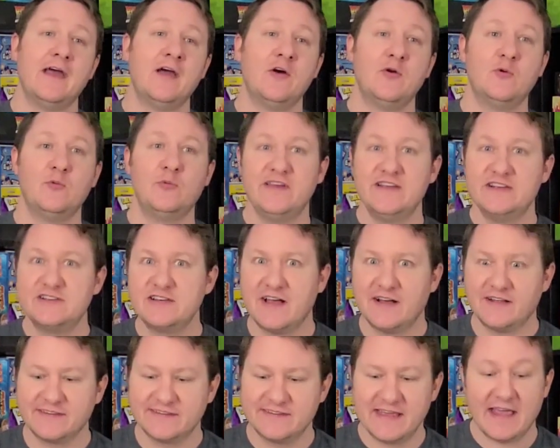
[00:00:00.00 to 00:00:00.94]
we
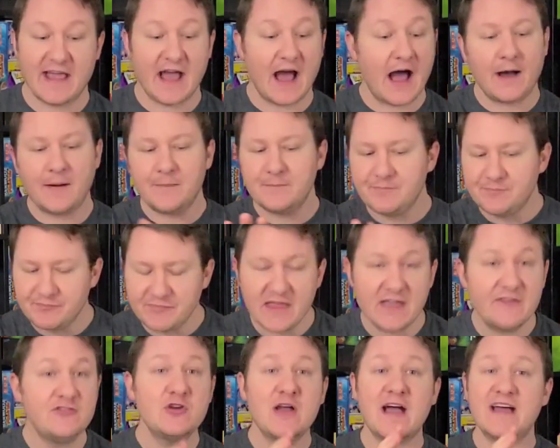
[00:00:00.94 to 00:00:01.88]
shall see.
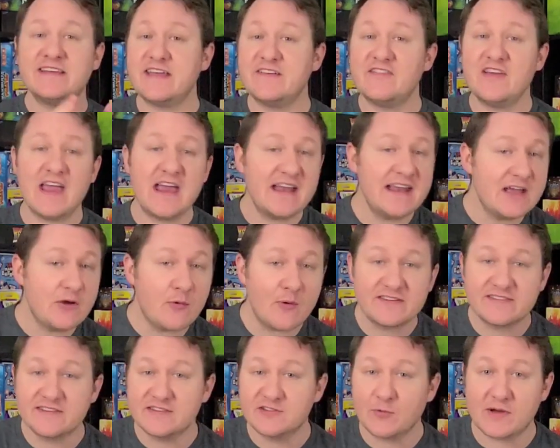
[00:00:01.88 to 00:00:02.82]
If you guys have any
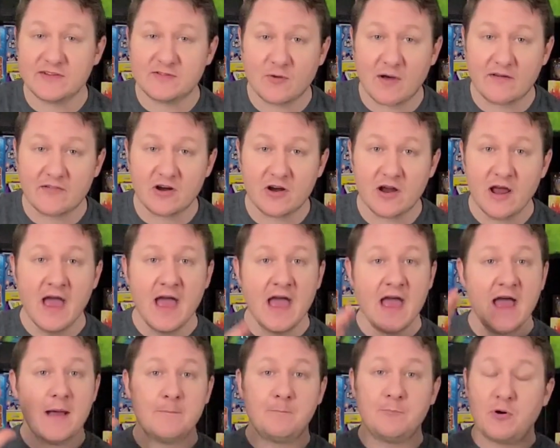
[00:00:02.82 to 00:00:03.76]
questions whatsoever,
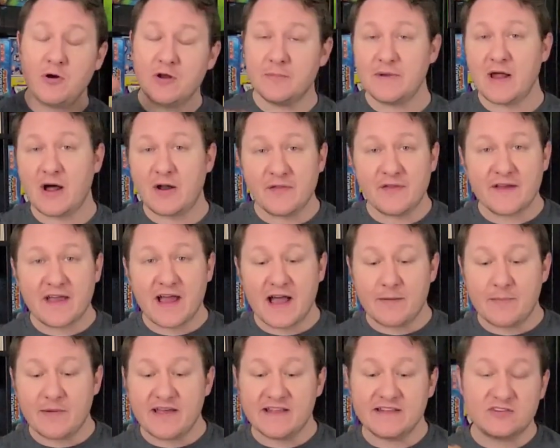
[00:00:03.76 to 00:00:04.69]
put them down in the
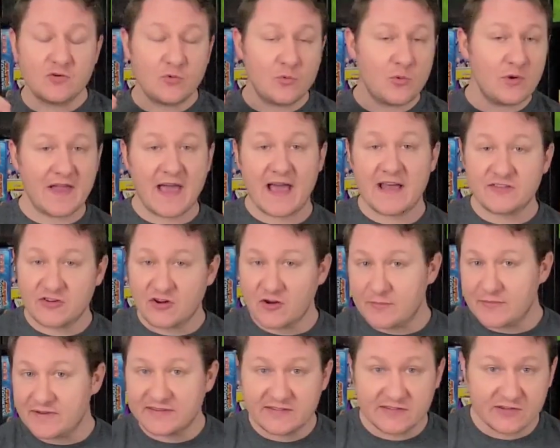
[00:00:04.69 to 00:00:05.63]
comments. We'll answer them
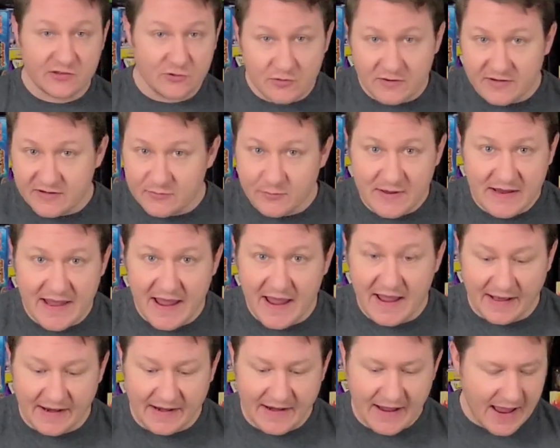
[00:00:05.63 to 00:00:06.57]
as soon as we
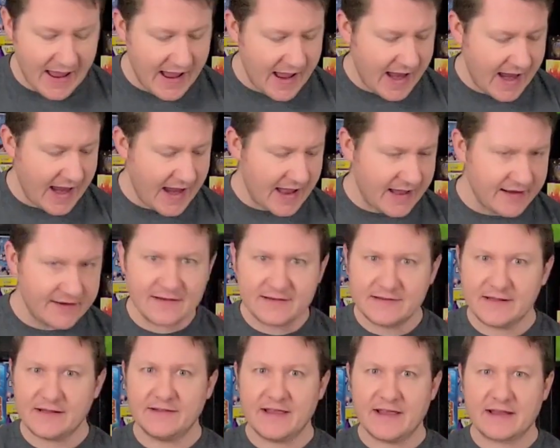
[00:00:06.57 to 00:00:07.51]
can. And
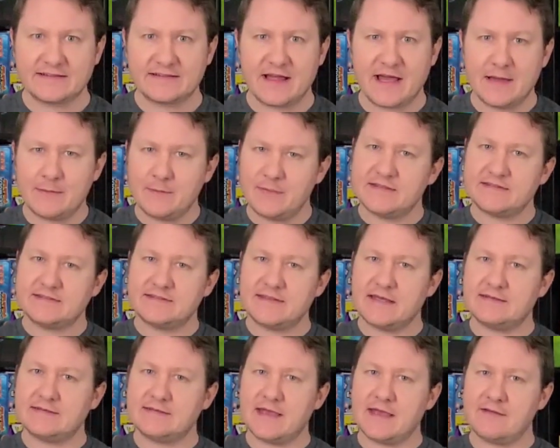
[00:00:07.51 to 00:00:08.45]
until next time, stay
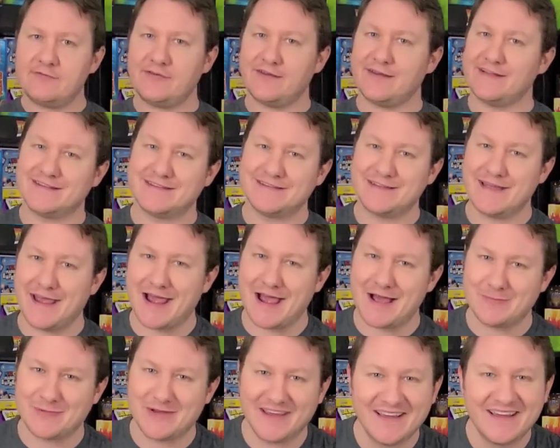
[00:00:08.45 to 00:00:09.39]
safe and stay
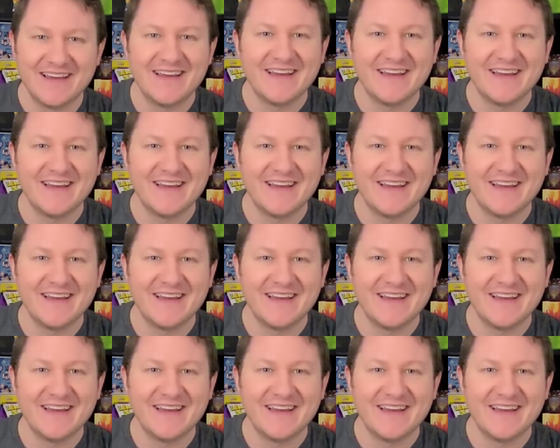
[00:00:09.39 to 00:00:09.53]
happy.